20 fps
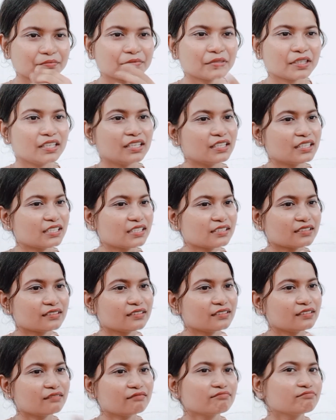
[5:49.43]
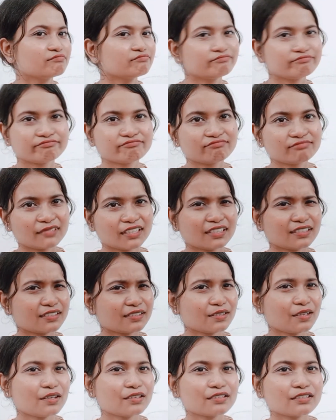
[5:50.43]
but
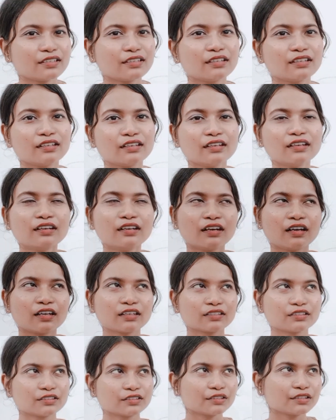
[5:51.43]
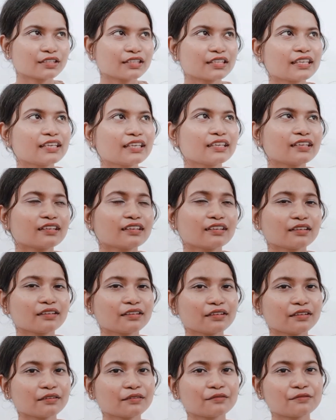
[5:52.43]
it's not a good
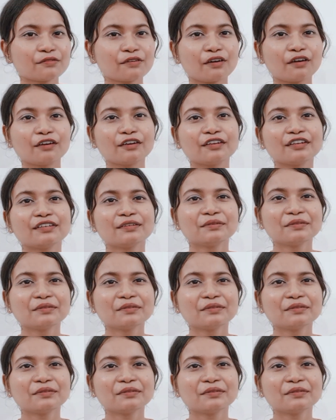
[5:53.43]
thing for